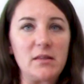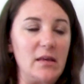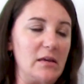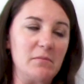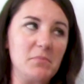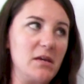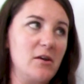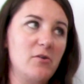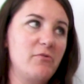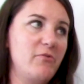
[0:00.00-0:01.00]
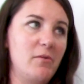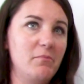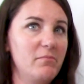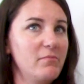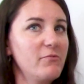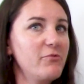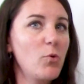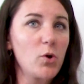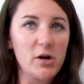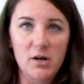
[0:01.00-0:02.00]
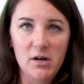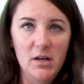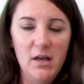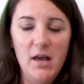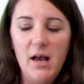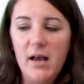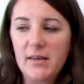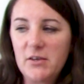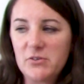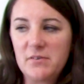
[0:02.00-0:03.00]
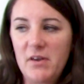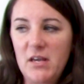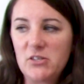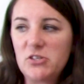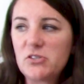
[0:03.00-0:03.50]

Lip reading: and they can be here from 4 years of age.